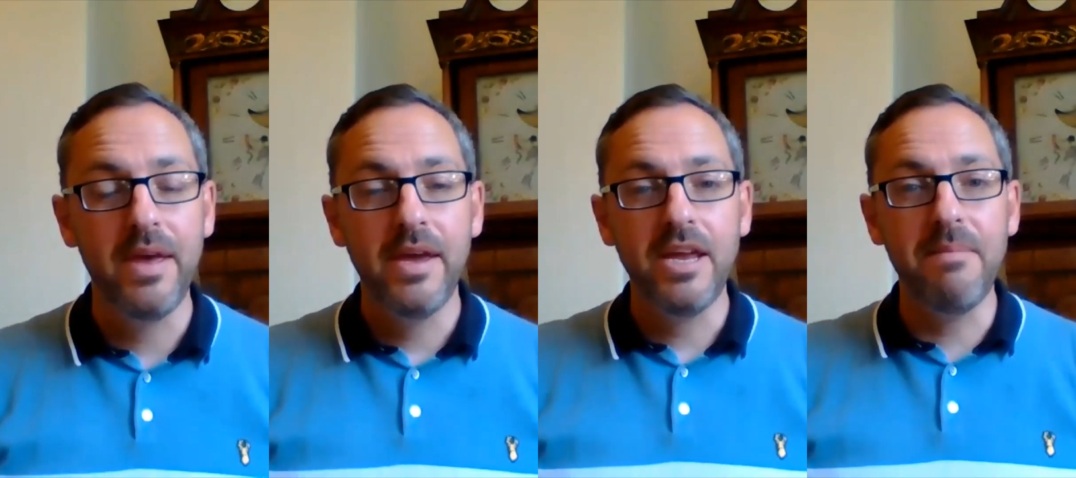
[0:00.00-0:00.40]

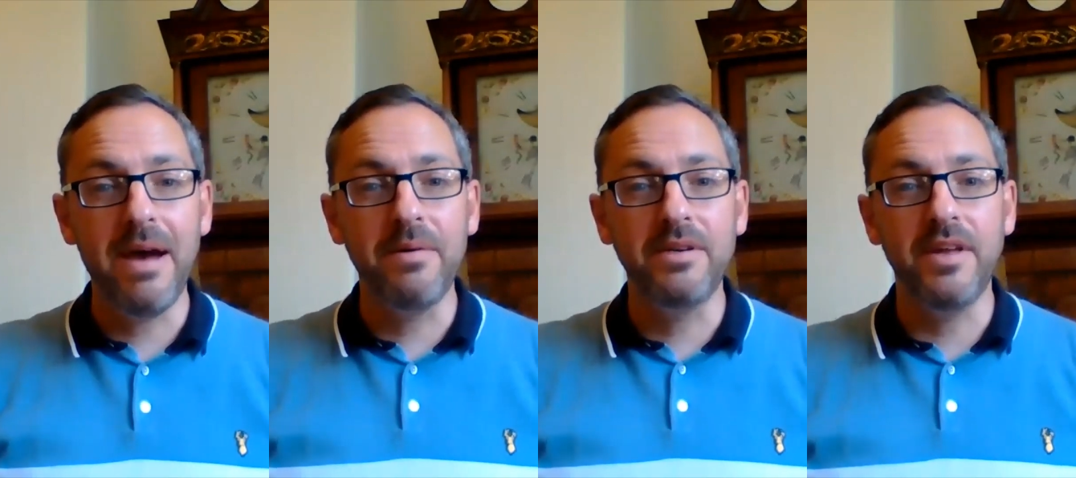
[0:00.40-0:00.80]
You might
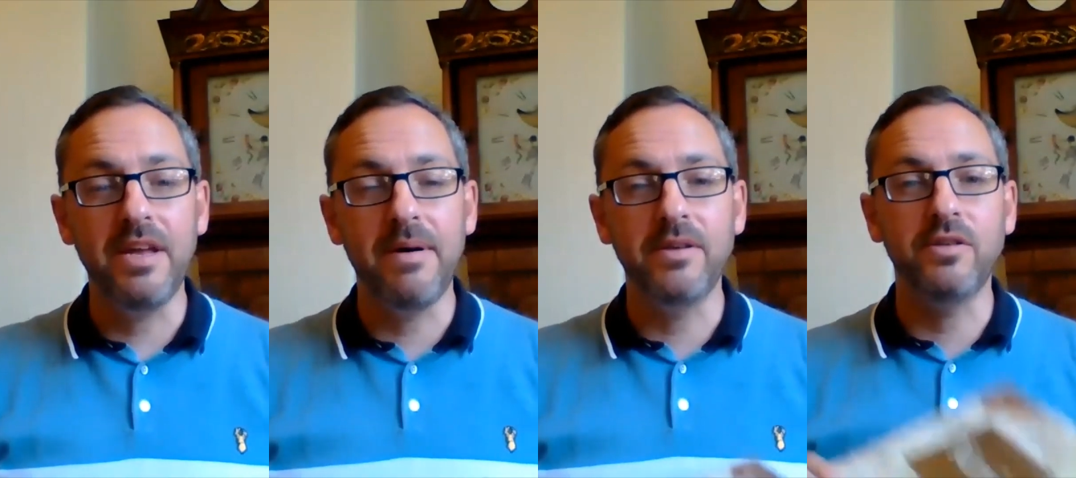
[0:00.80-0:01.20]
want to think
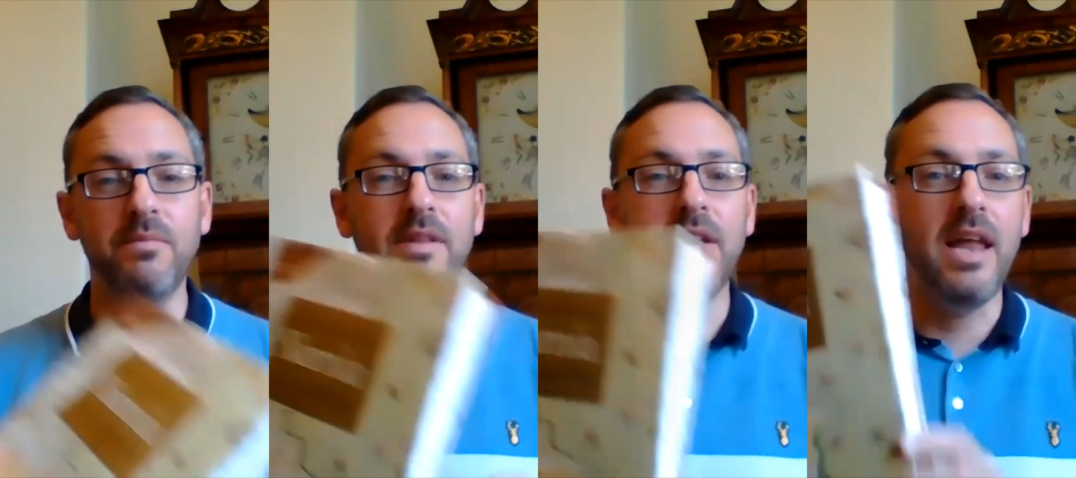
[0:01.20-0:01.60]
about
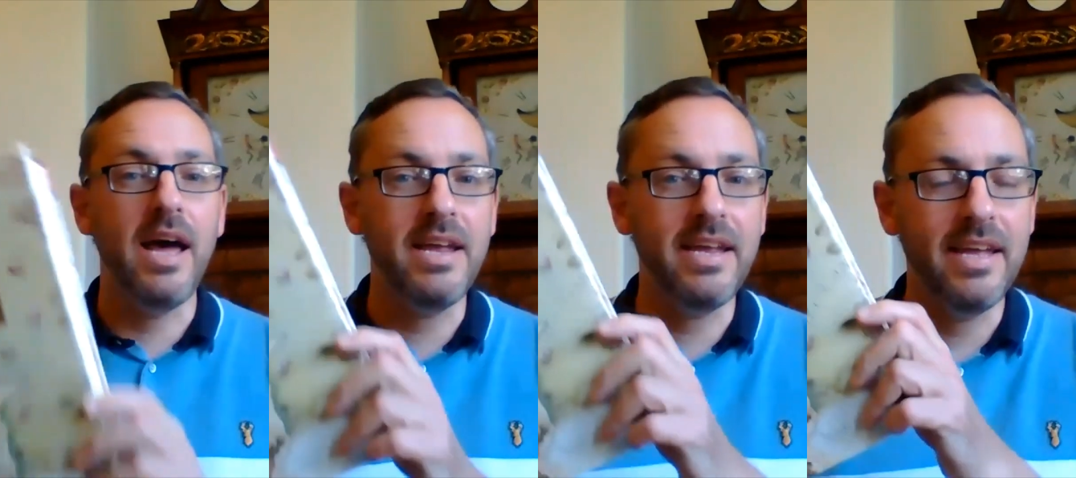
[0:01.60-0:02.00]
something
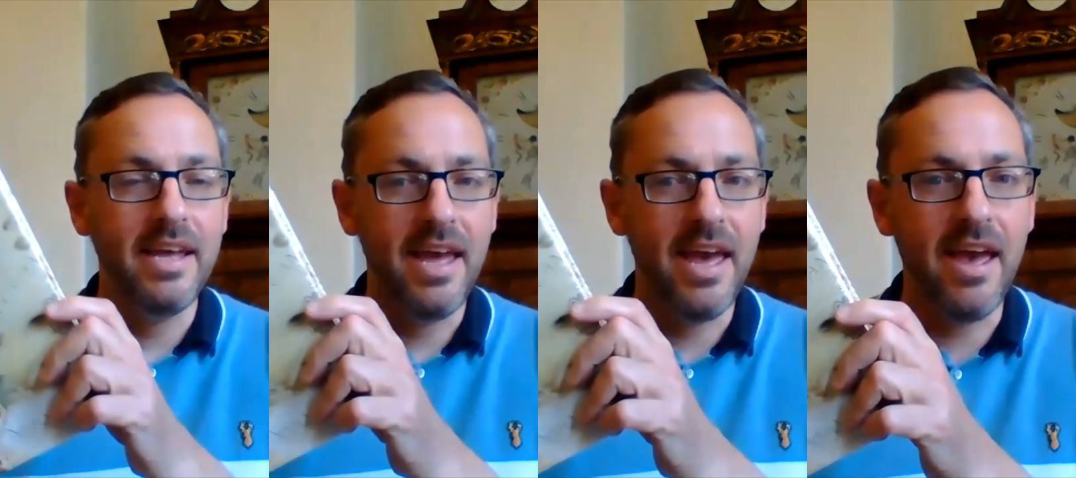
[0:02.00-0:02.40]
like
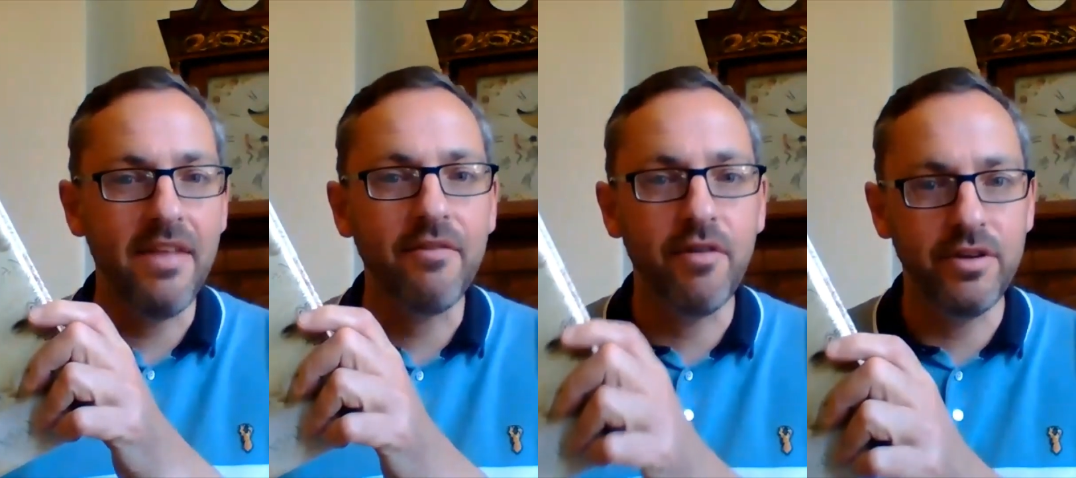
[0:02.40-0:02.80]
the
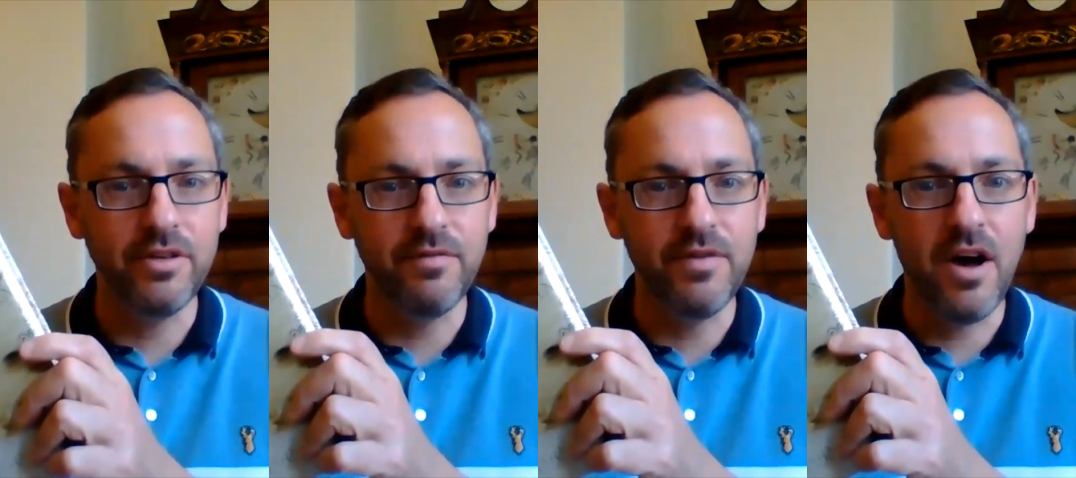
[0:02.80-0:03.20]
Chronicles
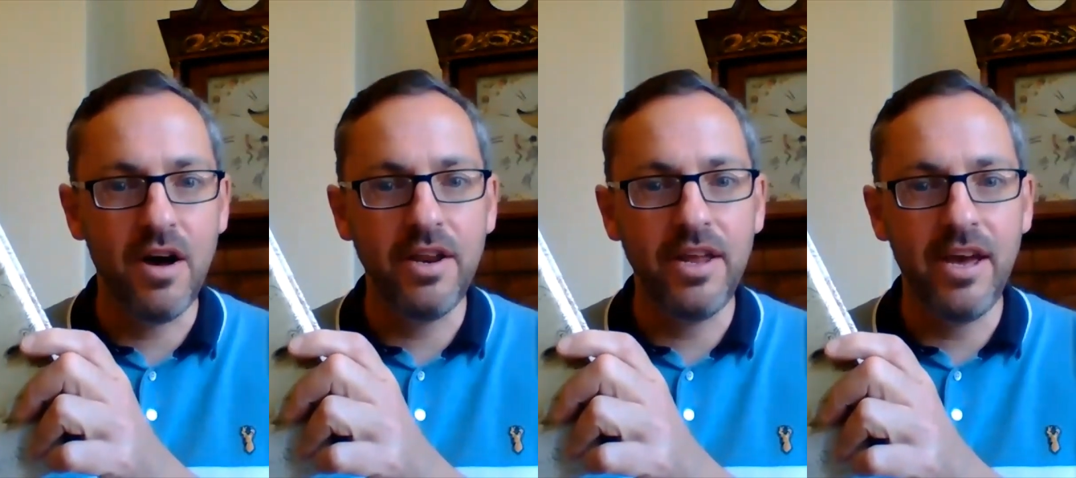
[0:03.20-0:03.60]
of
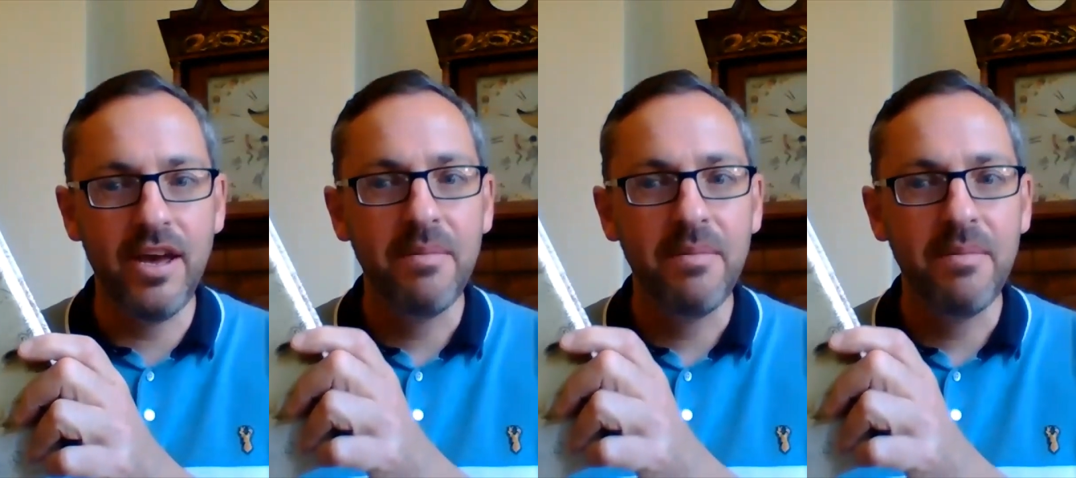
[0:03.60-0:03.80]
Narnia,